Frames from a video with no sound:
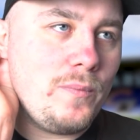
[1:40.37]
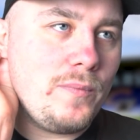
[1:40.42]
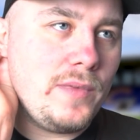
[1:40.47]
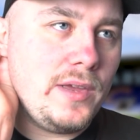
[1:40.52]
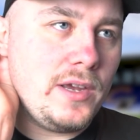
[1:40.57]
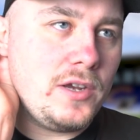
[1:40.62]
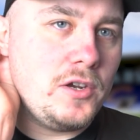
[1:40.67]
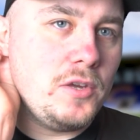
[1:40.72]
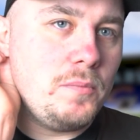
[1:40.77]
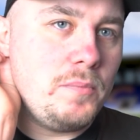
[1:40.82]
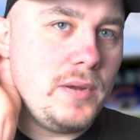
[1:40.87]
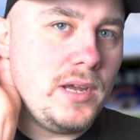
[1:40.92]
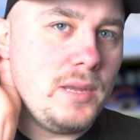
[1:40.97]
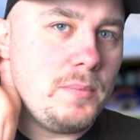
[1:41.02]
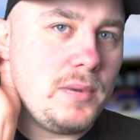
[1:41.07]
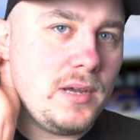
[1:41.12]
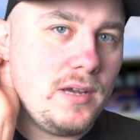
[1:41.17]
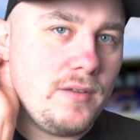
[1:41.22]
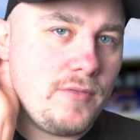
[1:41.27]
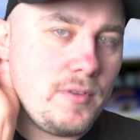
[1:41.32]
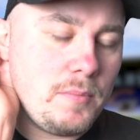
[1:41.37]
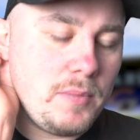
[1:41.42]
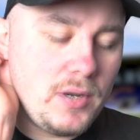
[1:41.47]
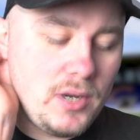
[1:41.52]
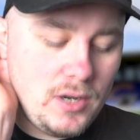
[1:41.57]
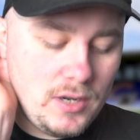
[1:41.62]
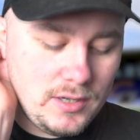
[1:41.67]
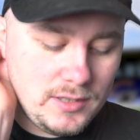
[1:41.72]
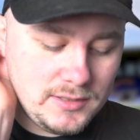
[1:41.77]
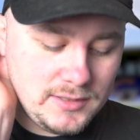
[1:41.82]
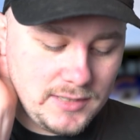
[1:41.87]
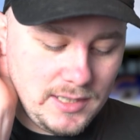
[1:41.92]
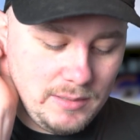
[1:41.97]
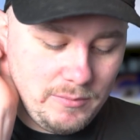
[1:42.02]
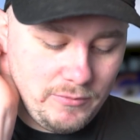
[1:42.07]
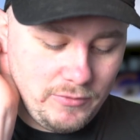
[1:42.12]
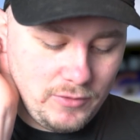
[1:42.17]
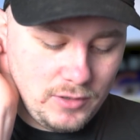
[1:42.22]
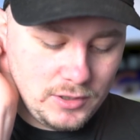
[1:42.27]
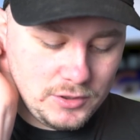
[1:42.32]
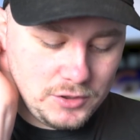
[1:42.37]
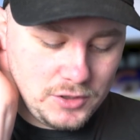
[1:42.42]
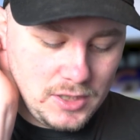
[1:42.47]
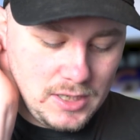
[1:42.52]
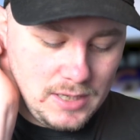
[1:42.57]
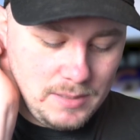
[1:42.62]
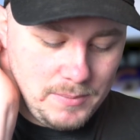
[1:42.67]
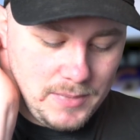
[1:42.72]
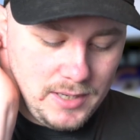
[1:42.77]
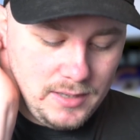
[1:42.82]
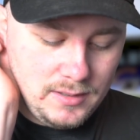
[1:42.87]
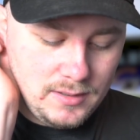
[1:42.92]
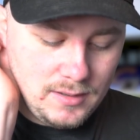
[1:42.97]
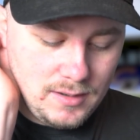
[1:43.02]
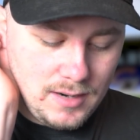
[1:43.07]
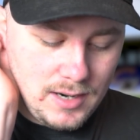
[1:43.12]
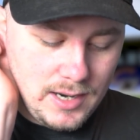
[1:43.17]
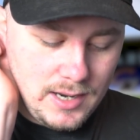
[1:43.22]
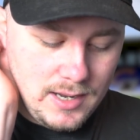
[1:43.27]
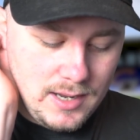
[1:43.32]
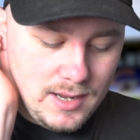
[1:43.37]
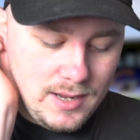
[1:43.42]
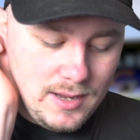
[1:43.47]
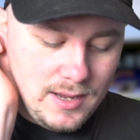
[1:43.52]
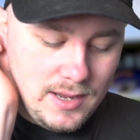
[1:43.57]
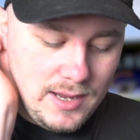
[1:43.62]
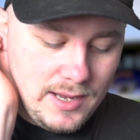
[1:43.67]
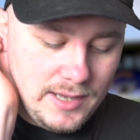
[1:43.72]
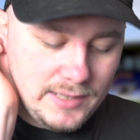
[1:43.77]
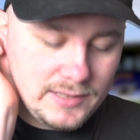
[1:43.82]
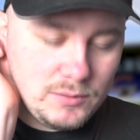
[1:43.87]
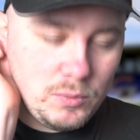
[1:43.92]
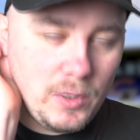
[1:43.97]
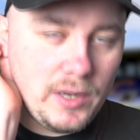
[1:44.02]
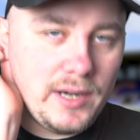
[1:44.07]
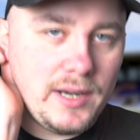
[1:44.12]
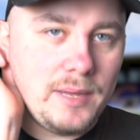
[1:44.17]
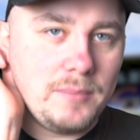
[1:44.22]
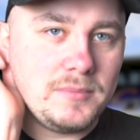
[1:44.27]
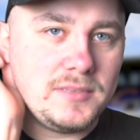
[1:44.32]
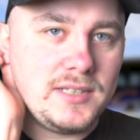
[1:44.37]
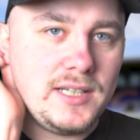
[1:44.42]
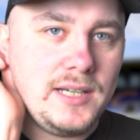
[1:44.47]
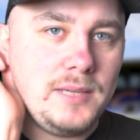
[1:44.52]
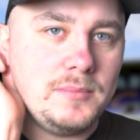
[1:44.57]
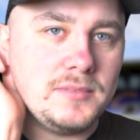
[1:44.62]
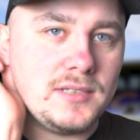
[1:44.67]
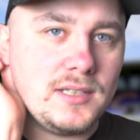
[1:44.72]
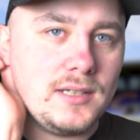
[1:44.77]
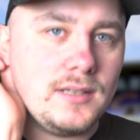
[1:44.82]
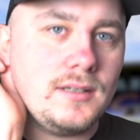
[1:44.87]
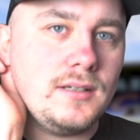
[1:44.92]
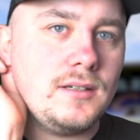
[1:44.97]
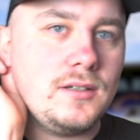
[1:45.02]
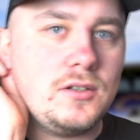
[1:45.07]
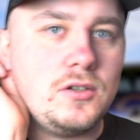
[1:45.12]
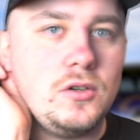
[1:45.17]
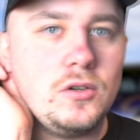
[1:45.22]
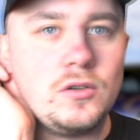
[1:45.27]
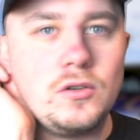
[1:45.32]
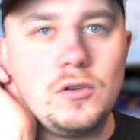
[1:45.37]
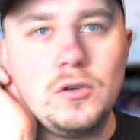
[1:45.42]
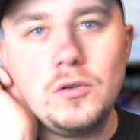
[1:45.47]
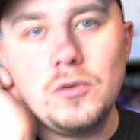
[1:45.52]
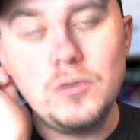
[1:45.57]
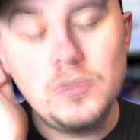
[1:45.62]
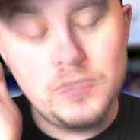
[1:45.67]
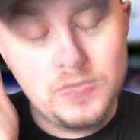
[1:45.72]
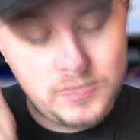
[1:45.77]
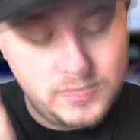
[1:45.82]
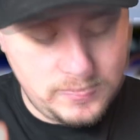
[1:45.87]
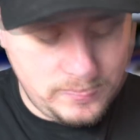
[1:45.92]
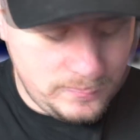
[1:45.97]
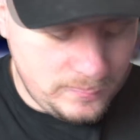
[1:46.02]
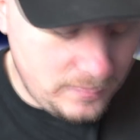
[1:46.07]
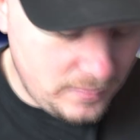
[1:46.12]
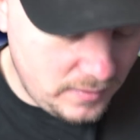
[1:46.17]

it could be a bit of a banana skin for us. Do you know what I mean? Like it's one of them teams that could cause